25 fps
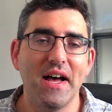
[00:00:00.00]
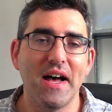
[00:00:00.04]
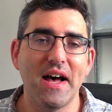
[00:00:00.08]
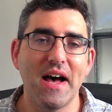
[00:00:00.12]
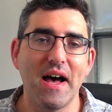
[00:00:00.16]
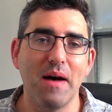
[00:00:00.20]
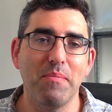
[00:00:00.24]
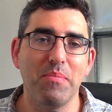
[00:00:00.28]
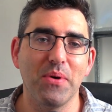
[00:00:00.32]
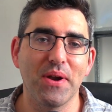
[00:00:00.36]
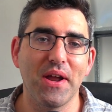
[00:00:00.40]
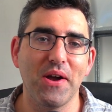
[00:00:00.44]

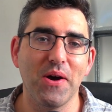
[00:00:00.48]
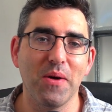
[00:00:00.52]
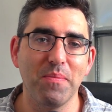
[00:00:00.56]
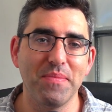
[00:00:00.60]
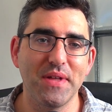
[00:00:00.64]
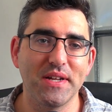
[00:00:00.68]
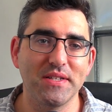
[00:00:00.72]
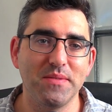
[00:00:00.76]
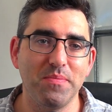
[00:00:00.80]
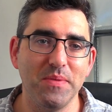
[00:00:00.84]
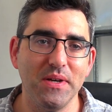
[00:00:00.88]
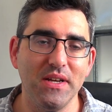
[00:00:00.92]
But I hope
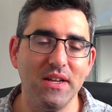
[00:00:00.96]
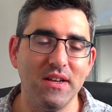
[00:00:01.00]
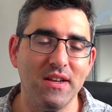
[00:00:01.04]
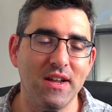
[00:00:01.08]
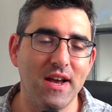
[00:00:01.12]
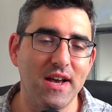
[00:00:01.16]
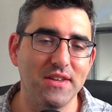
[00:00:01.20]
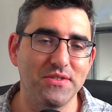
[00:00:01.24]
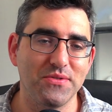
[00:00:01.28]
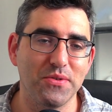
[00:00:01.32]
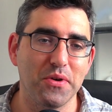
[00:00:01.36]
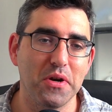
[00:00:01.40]
that's been
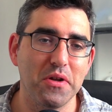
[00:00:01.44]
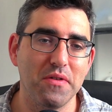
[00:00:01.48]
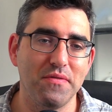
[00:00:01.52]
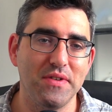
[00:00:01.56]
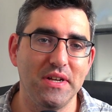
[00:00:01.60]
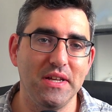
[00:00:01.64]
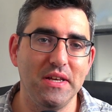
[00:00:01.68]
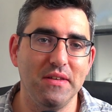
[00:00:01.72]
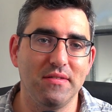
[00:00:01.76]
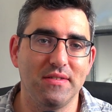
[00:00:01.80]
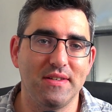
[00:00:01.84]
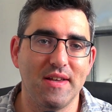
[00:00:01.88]
a sort of
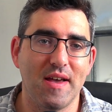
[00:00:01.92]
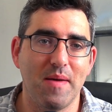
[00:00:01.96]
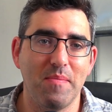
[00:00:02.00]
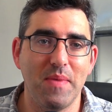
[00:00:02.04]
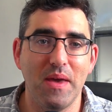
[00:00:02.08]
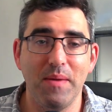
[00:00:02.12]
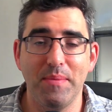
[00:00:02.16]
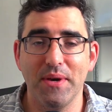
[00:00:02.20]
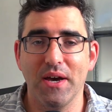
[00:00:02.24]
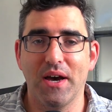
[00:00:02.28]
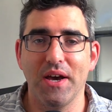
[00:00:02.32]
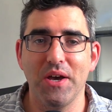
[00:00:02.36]
at least
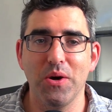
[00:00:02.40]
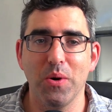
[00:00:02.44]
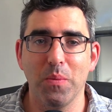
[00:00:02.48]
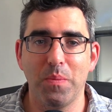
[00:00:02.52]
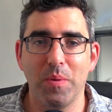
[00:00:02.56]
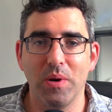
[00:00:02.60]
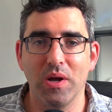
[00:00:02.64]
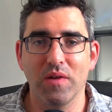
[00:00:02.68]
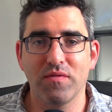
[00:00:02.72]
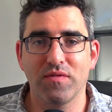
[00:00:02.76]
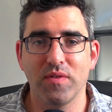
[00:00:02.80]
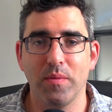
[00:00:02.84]
maybe
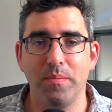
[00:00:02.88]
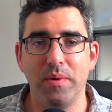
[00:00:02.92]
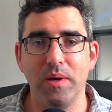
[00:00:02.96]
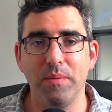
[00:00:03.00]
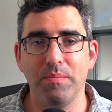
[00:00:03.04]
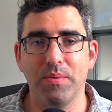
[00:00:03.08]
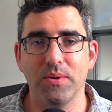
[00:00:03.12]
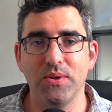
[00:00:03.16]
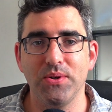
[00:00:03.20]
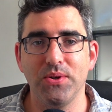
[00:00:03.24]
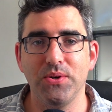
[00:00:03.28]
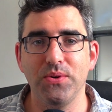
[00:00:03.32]
eye-opening for
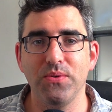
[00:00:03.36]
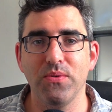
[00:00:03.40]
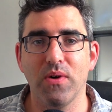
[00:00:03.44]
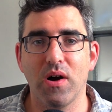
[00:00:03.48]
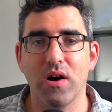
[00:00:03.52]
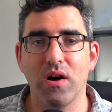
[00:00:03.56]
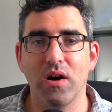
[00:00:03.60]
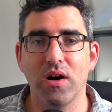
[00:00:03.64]
people who